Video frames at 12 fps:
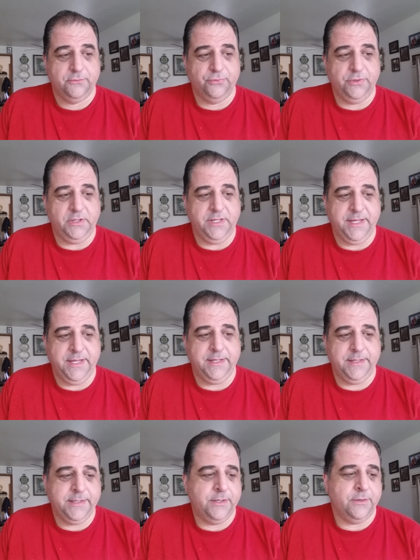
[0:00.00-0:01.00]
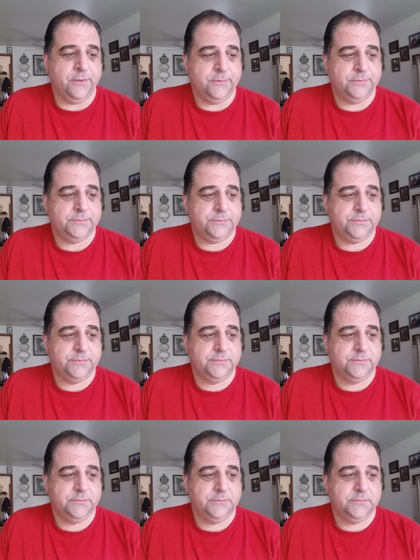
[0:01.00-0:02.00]
really, you know,
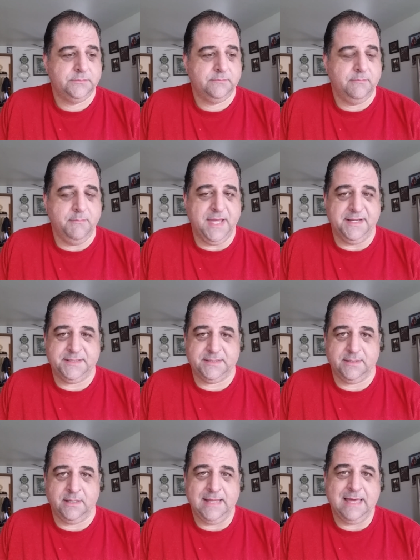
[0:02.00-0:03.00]
meant a